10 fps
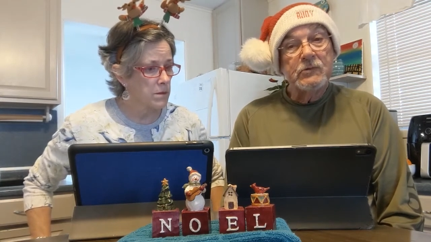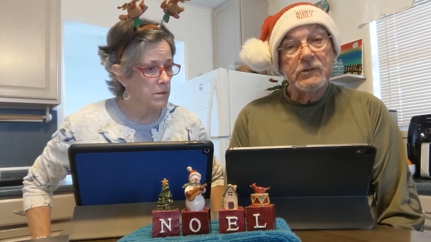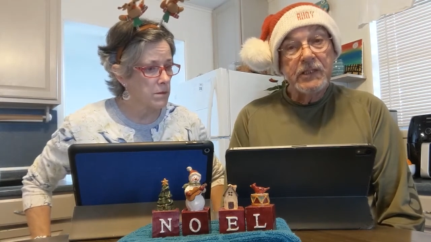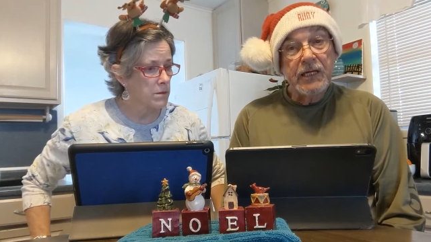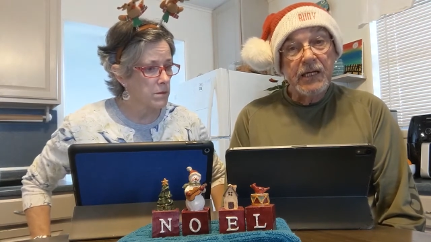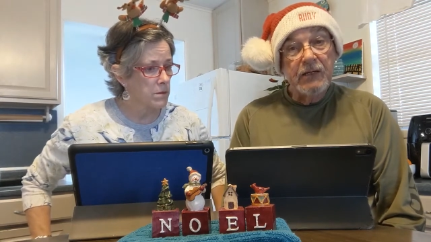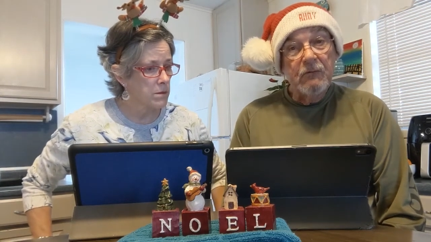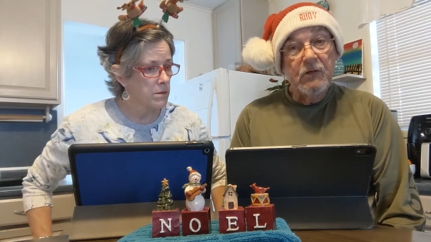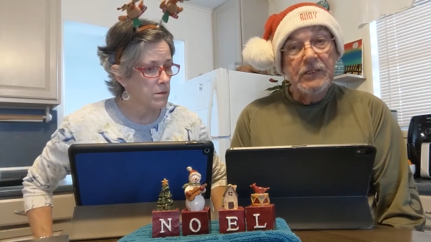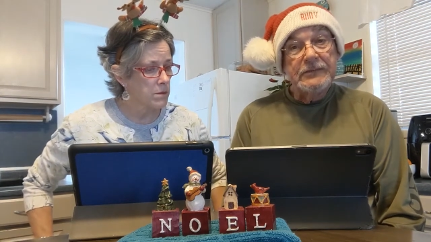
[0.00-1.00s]
Speaker 1: where the king
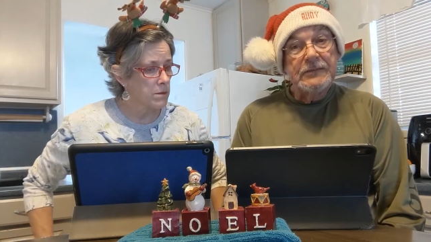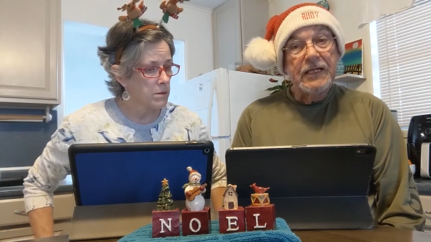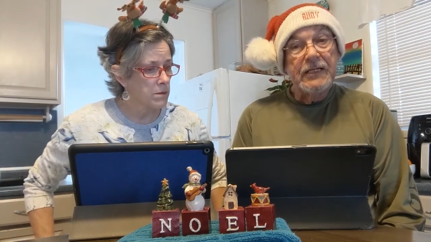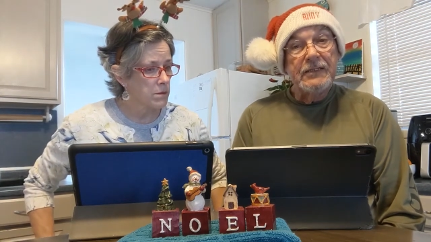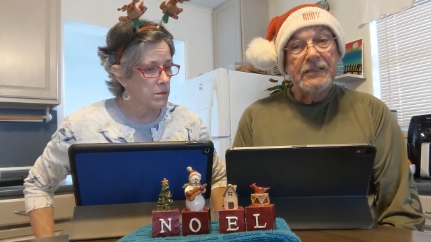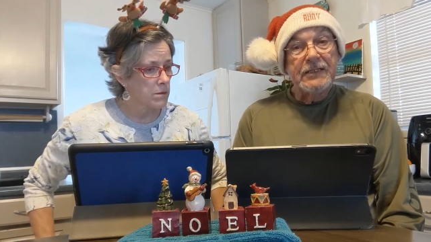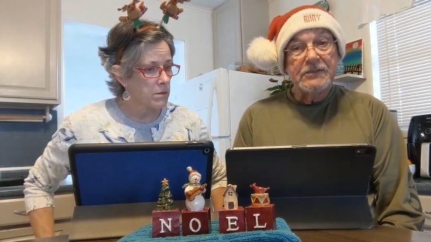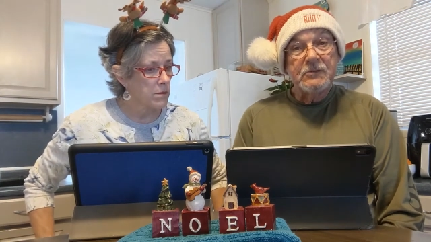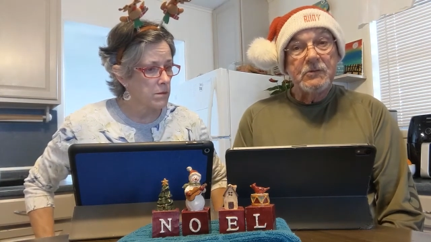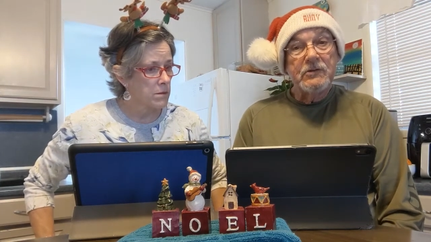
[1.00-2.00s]
was, and
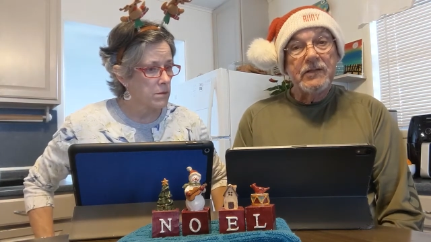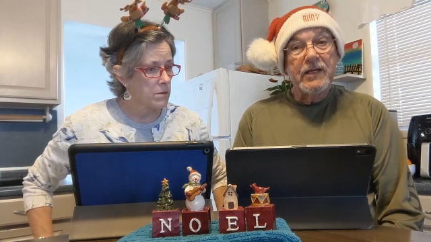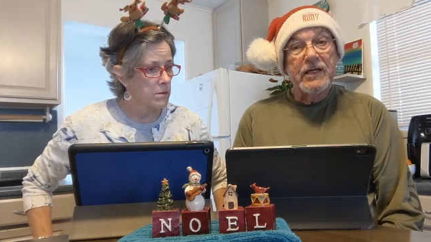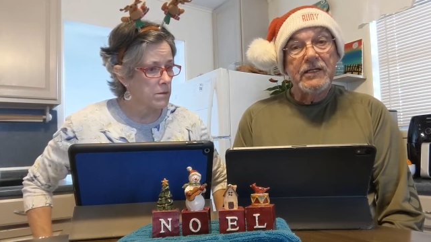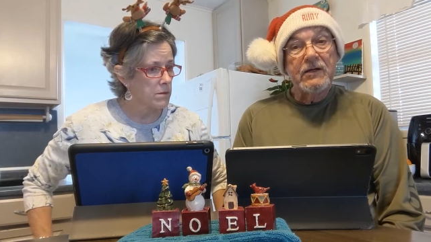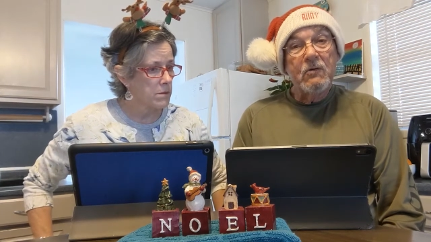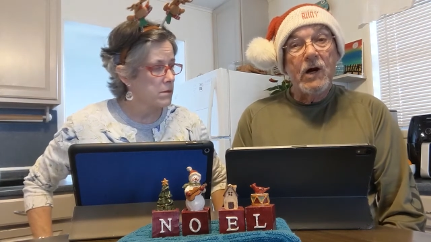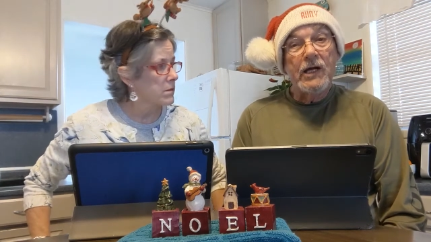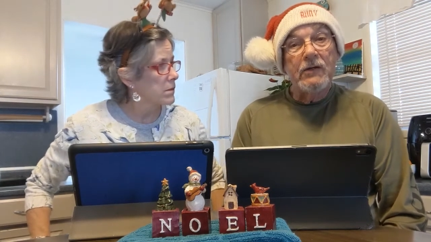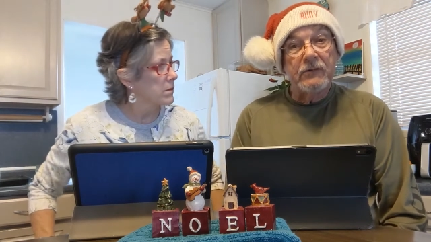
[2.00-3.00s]
Speaker 2: that's where they
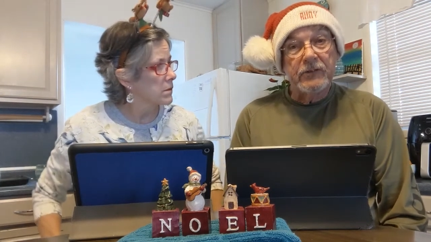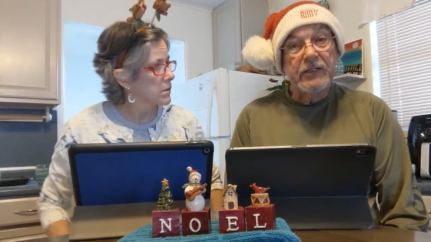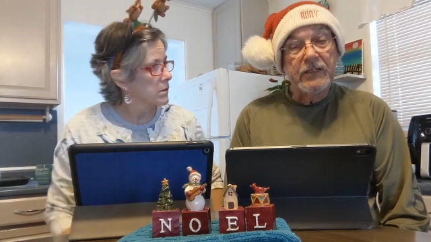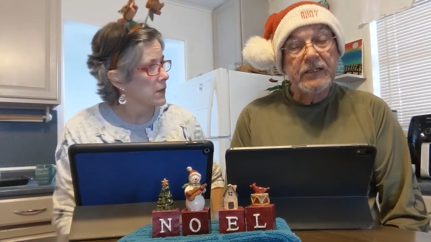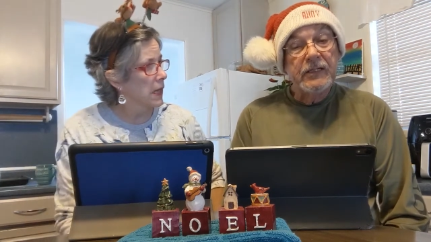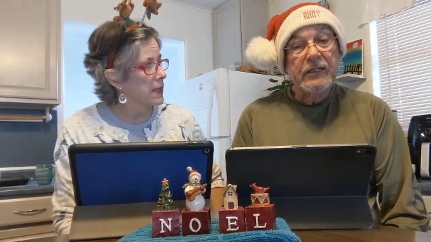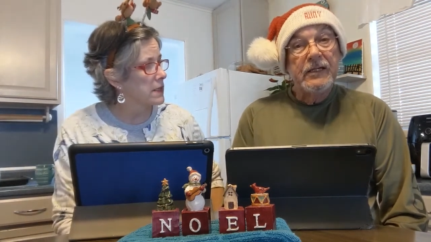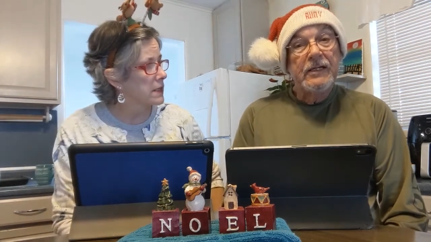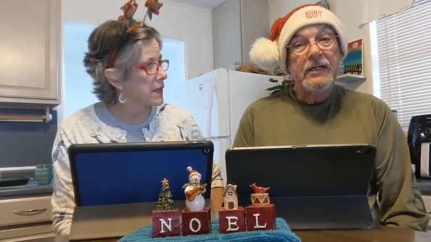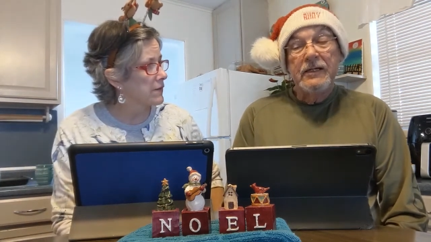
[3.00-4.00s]
inquired. And
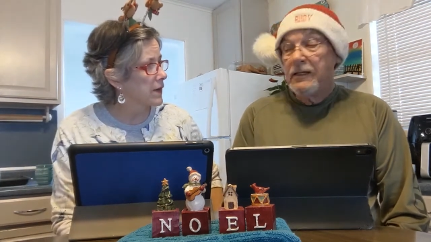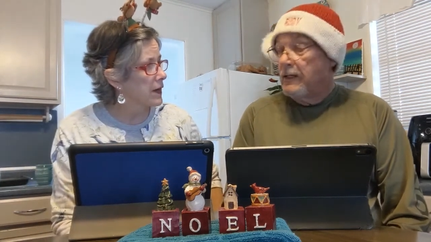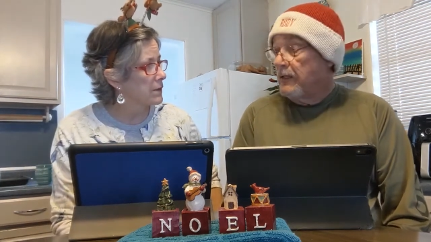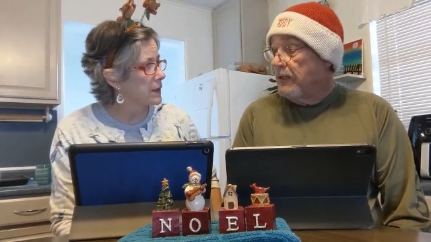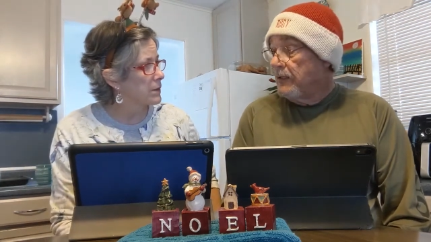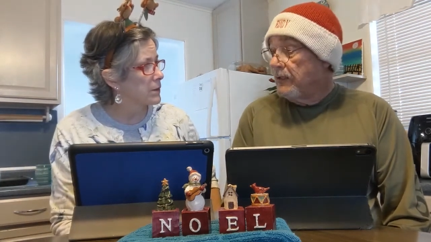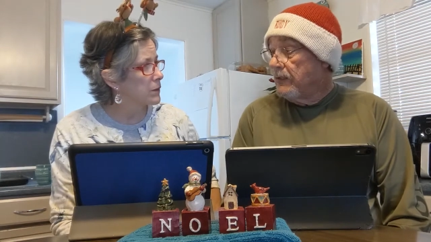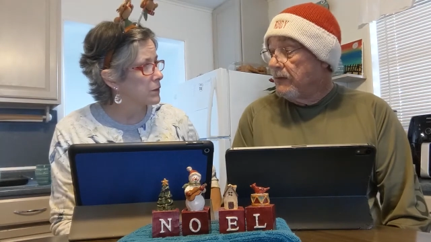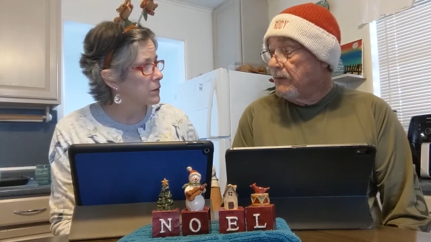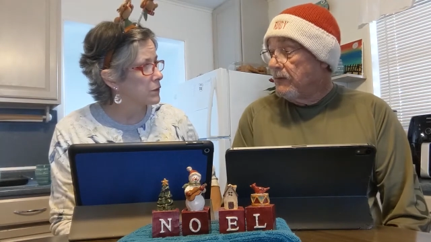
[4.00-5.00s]
did they find
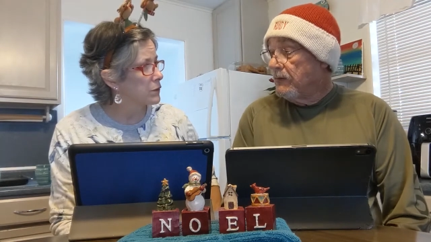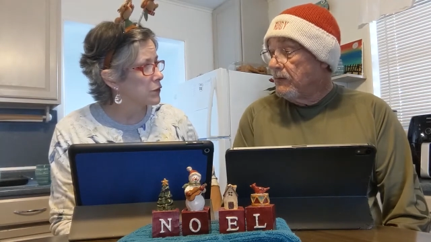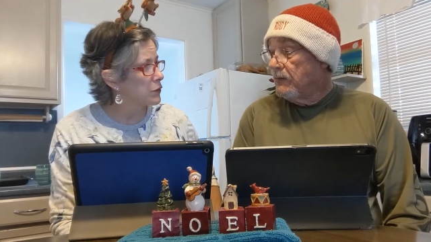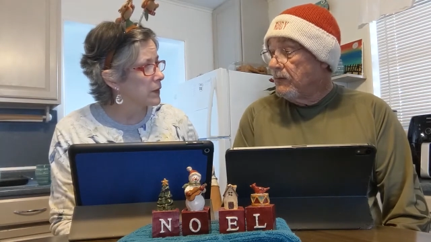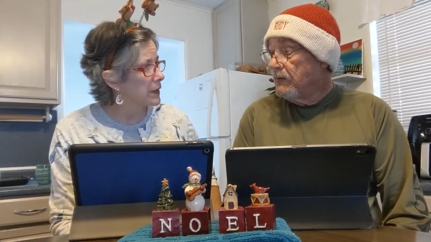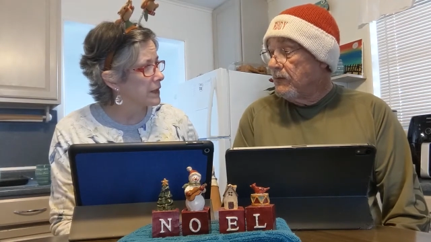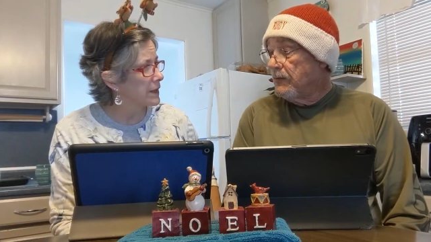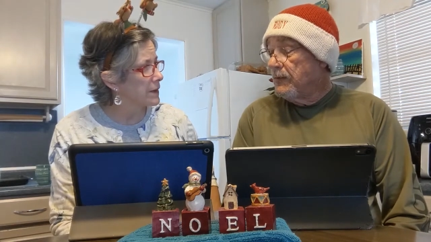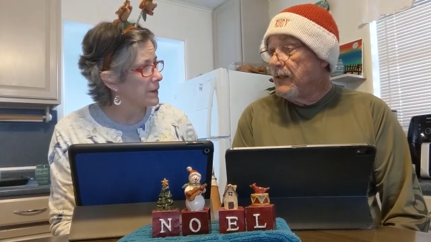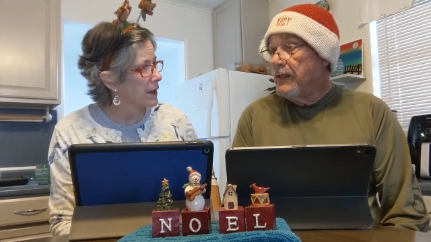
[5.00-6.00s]
people who knew
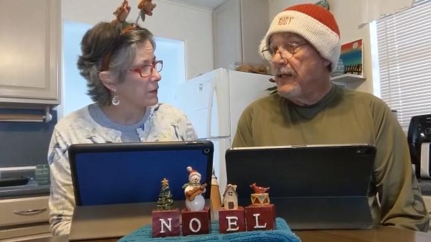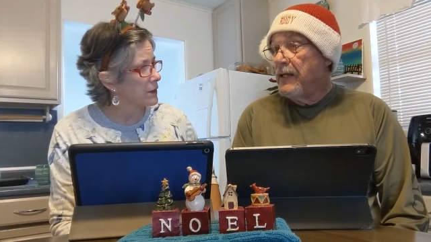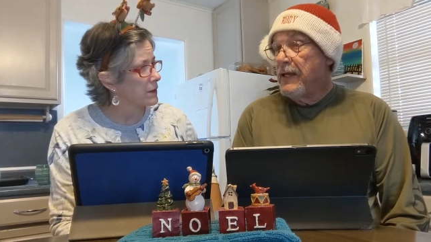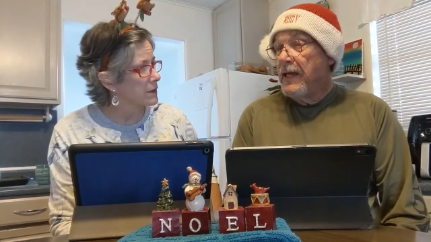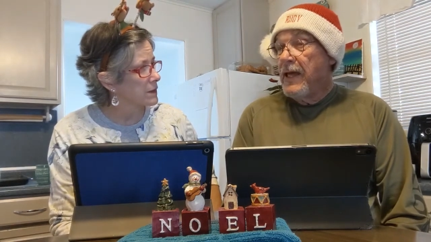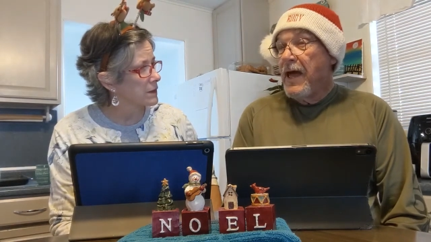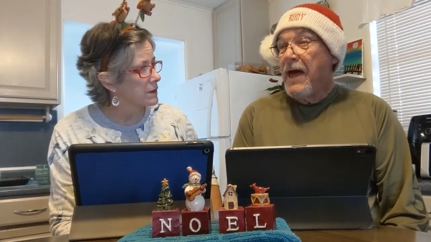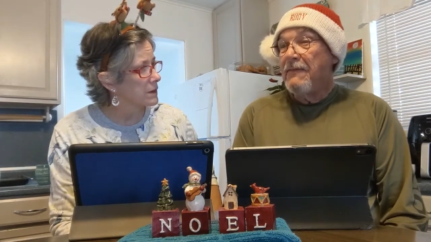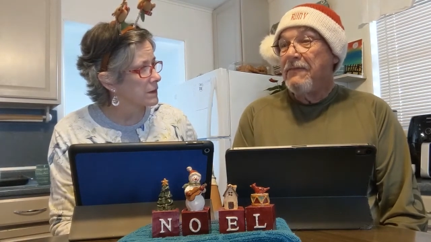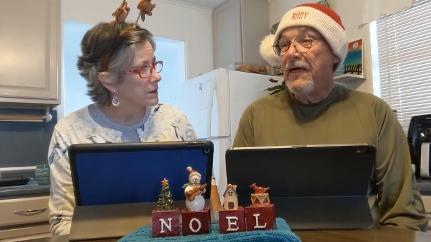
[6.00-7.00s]
anything about it?
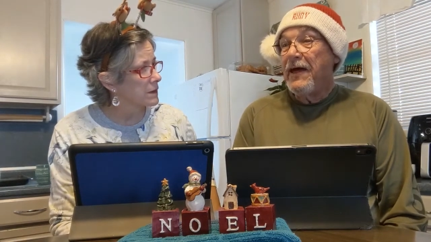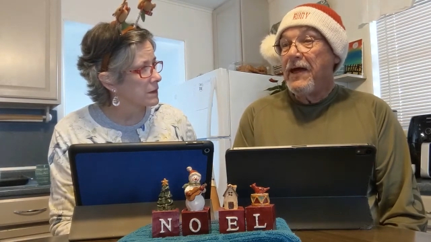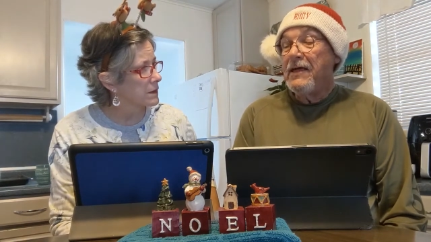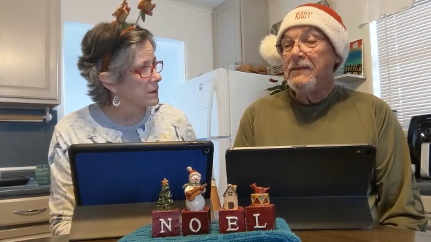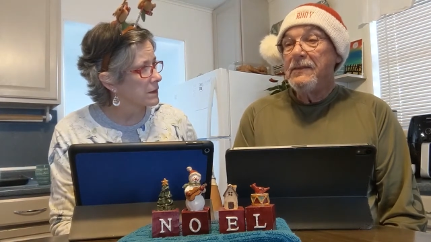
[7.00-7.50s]
Speaker 1: They,